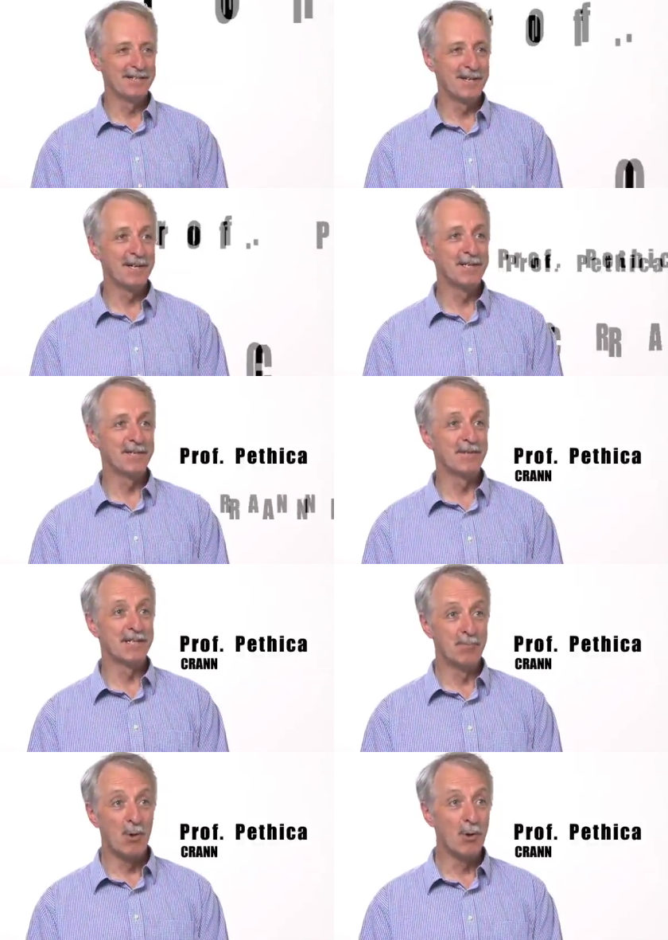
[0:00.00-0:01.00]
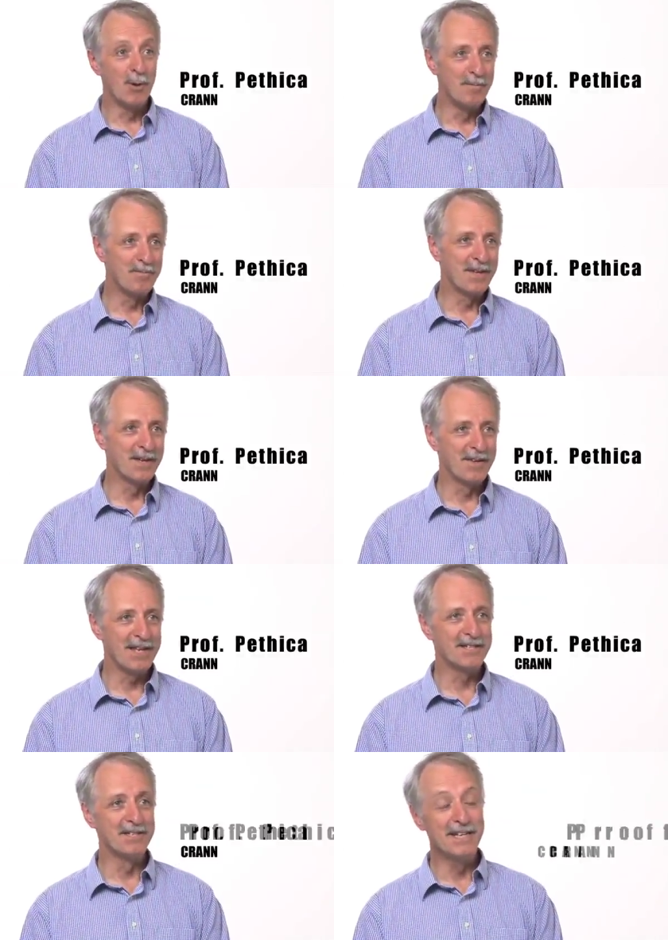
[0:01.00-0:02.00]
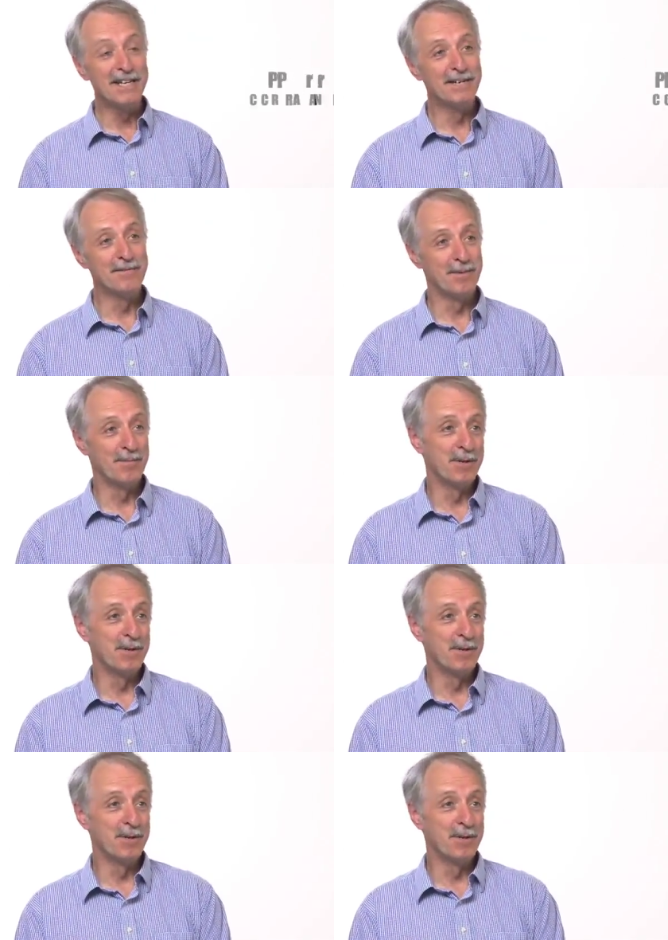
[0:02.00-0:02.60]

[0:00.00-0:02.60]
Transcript: the science of the small, and that's needed for